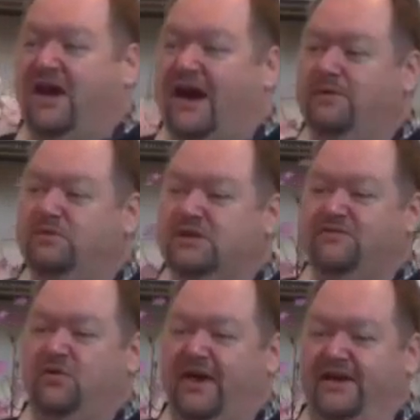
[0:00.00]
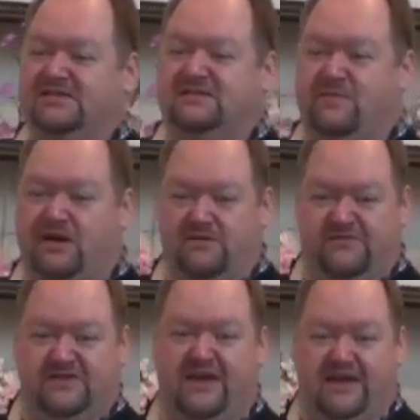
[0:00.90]
I will give you X amount
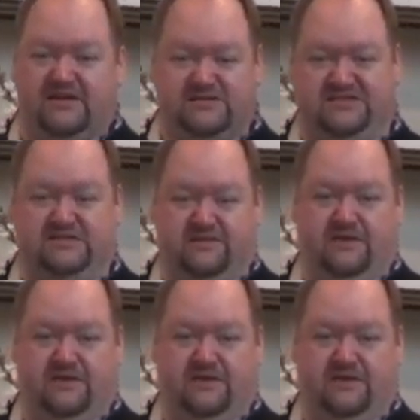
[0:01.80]
of days to